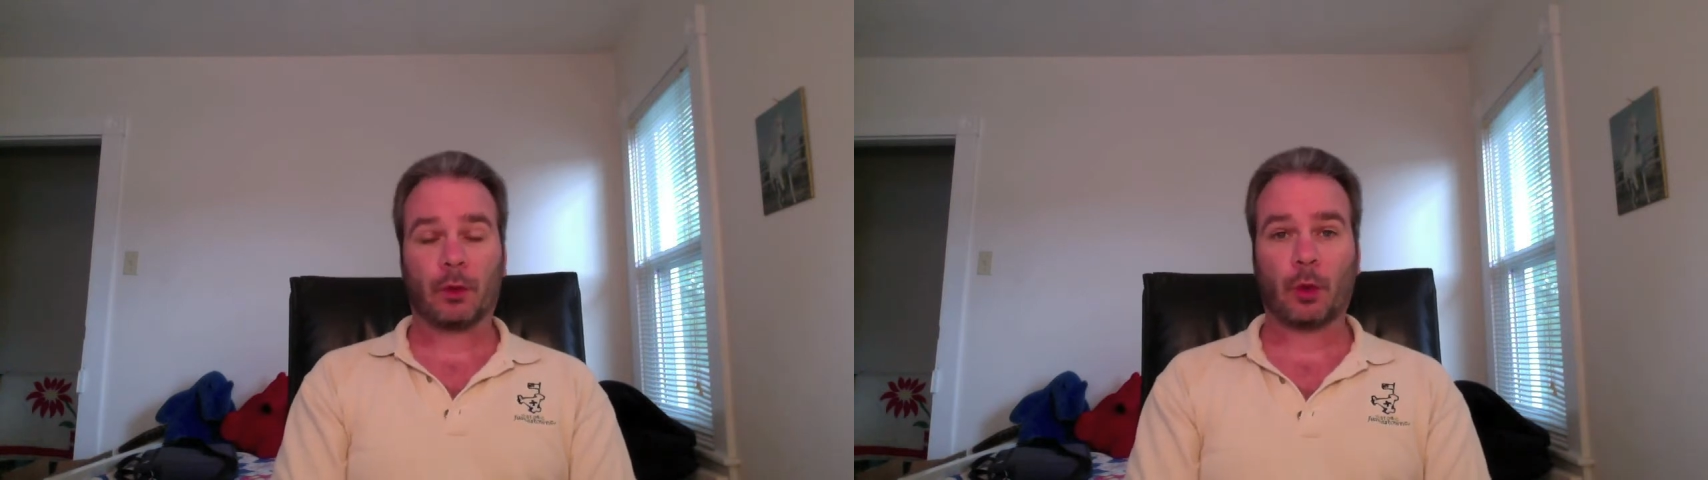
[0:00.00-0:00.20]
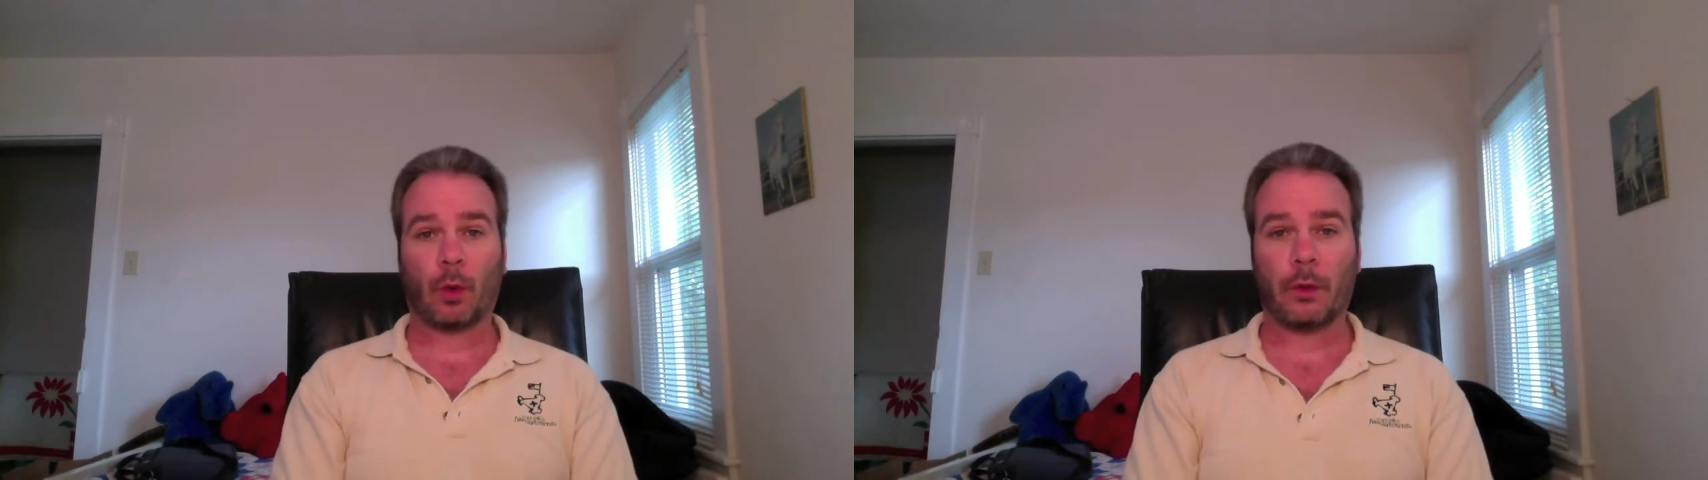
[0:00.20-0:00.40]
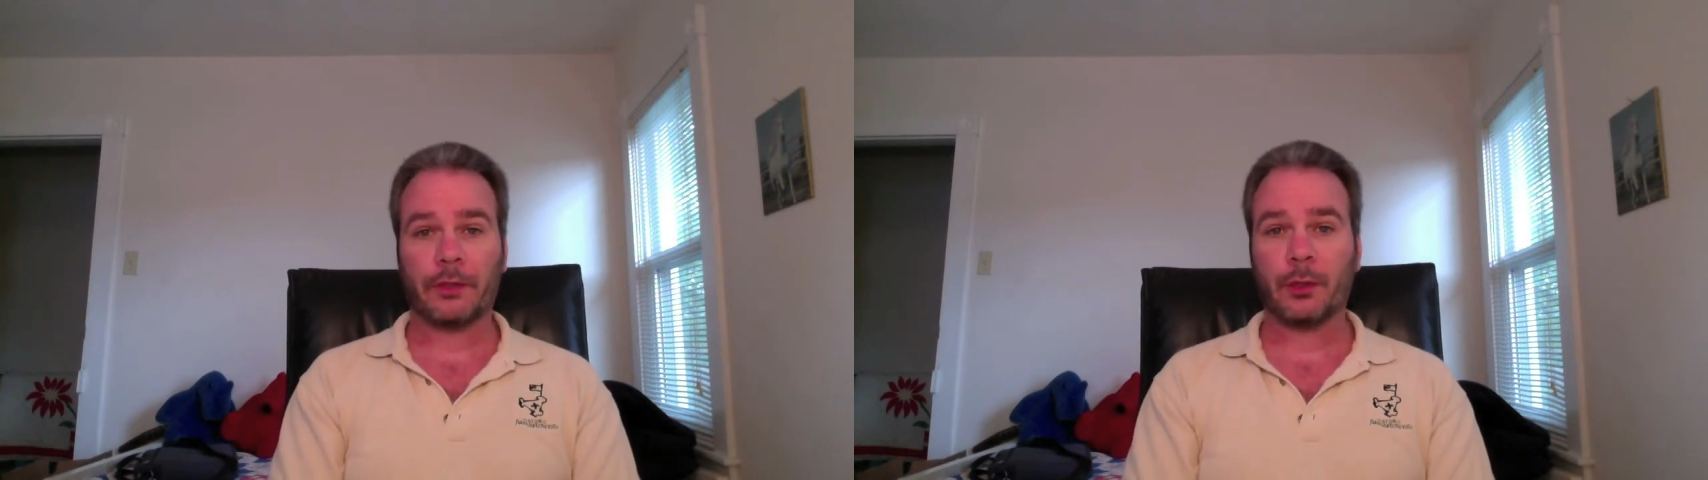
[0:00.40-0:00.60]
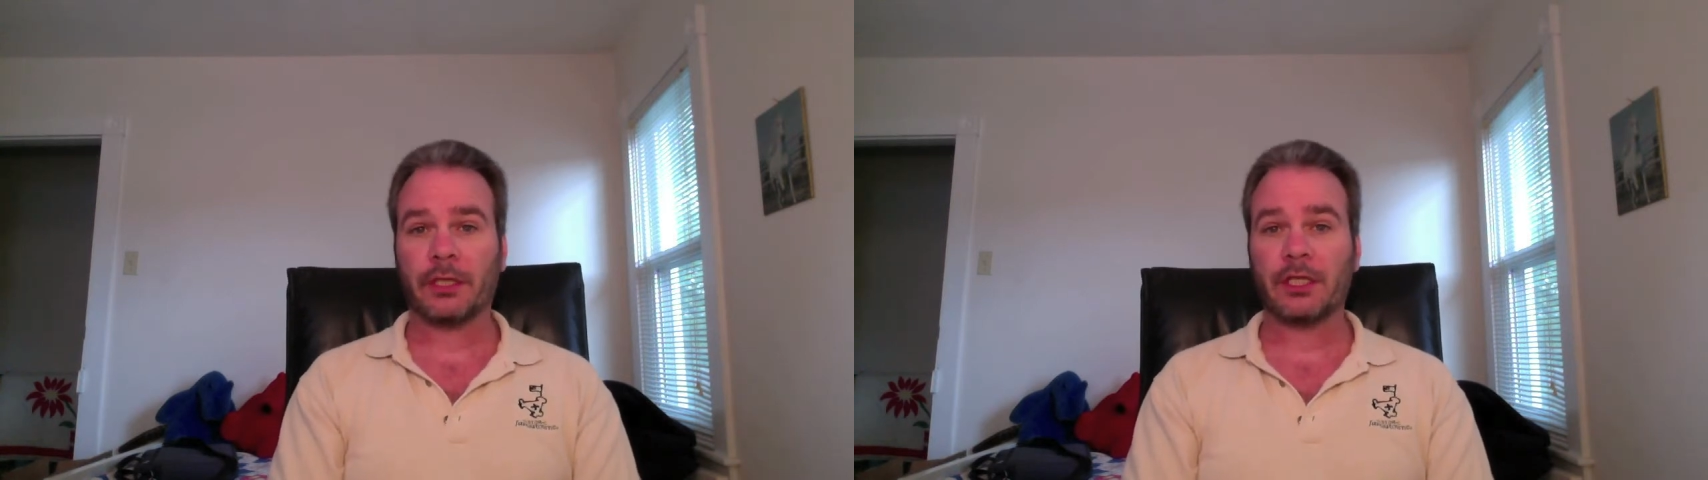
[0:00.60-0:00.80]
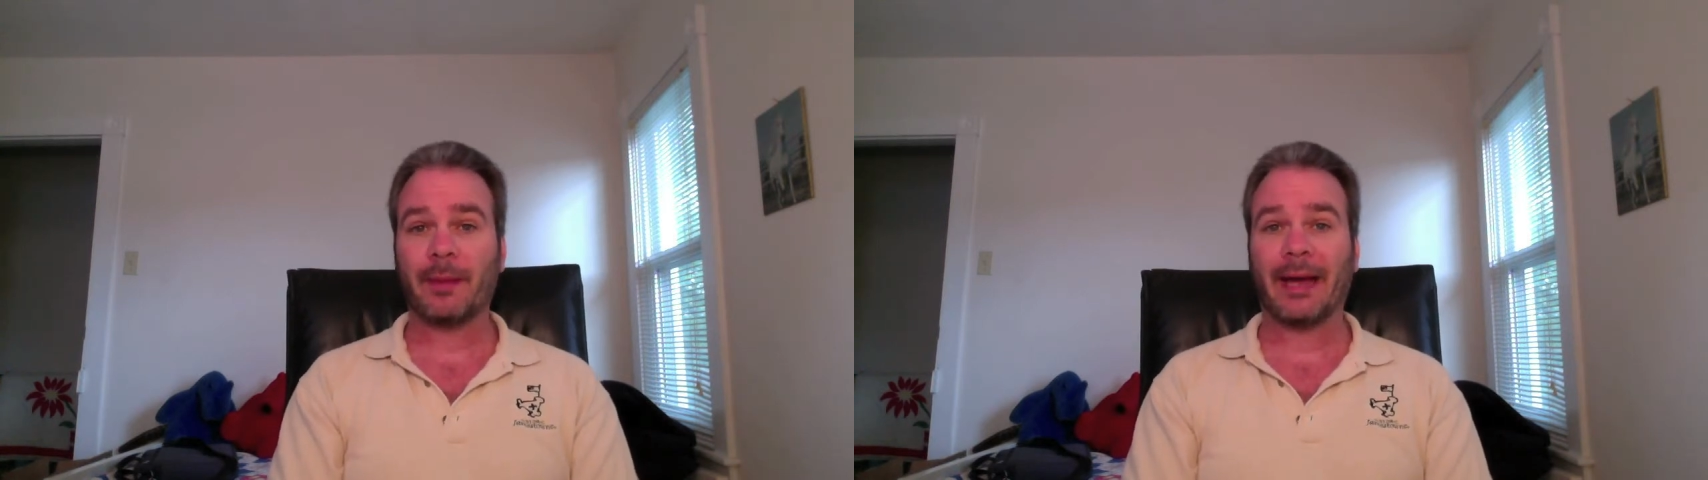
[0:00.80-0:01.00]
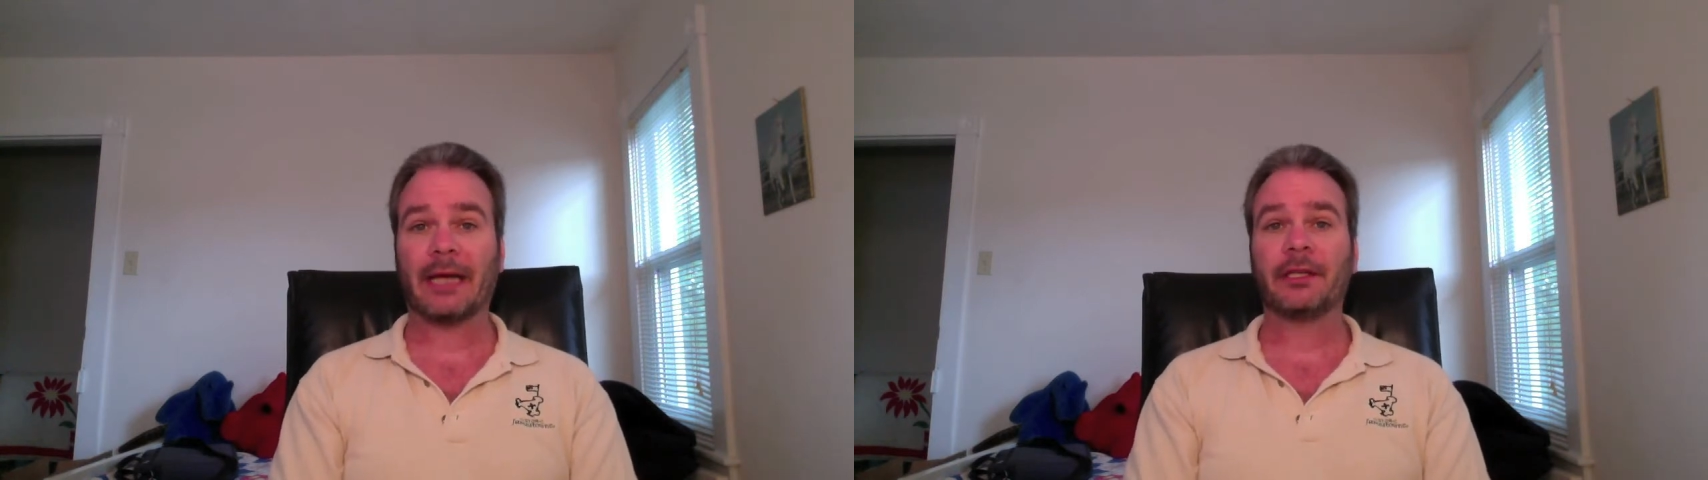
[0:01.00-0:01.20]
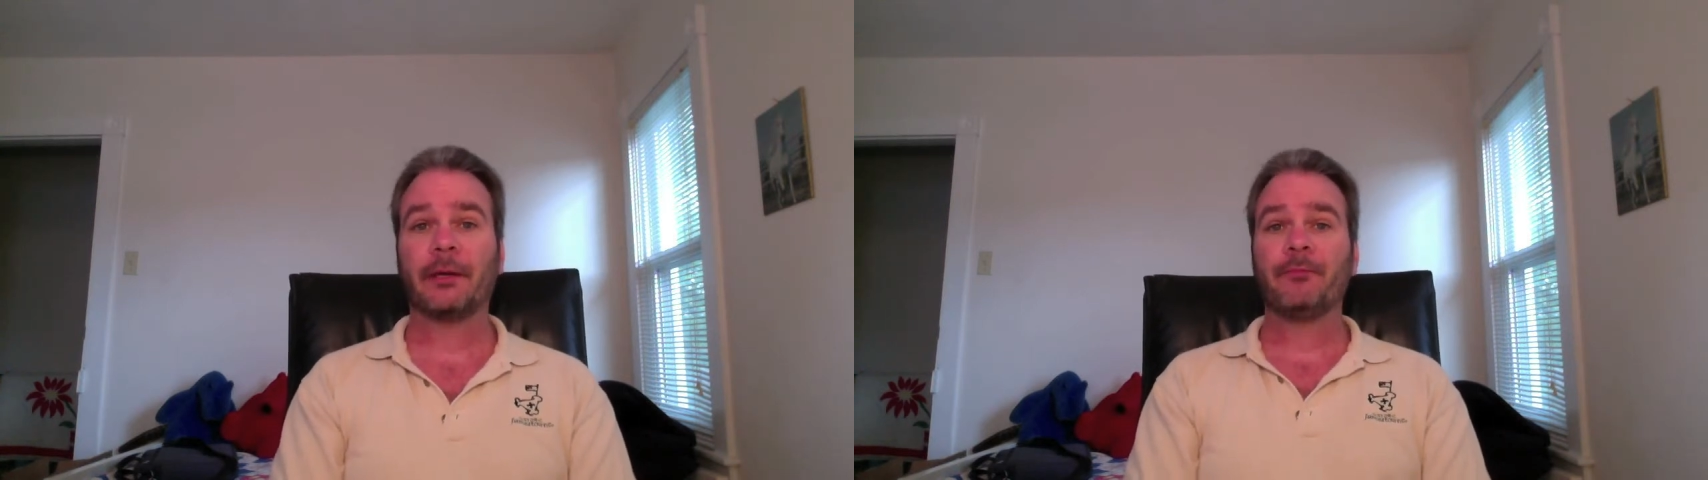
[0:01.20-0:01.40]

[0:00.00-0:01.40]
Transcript: sure what to expect.